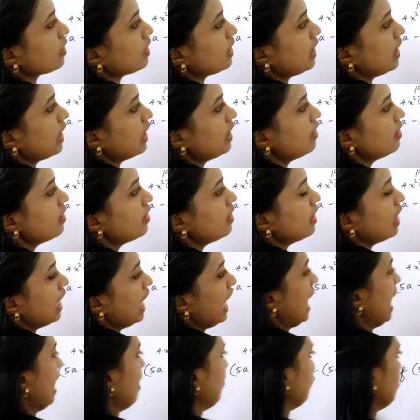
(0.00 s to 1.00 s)
Here
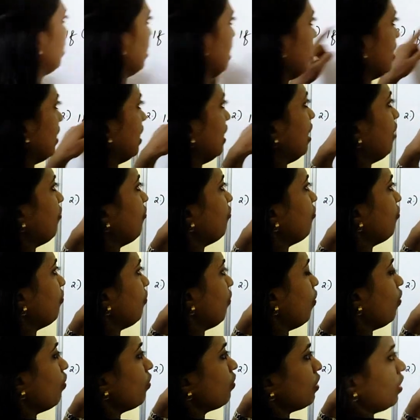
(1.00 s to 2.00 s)
I have taken a
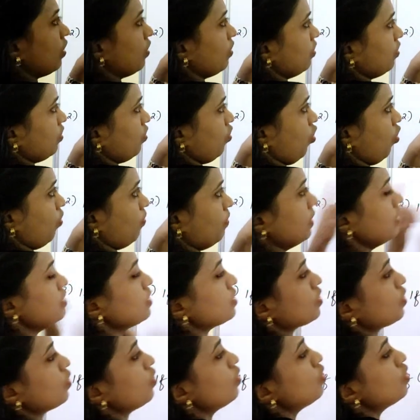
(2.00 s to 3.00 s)
4
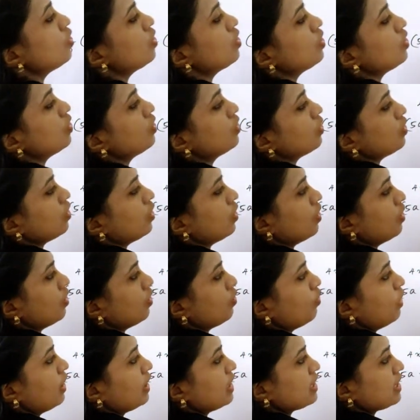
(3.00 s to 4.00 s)
common. So
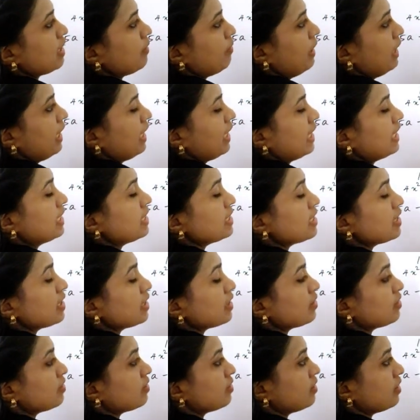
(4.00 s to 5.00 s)
what is remaining is
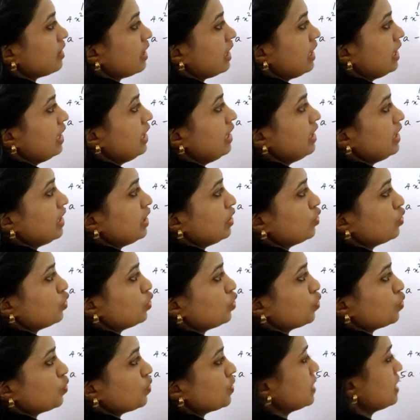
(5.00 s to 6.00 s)
3 into
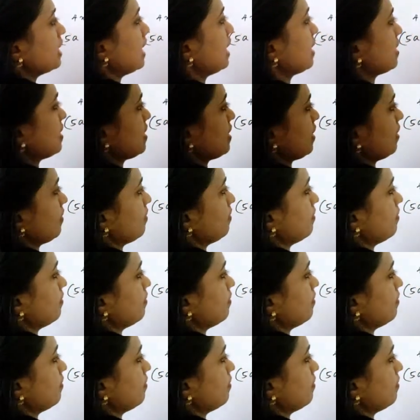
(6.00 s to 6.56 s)
2, 6.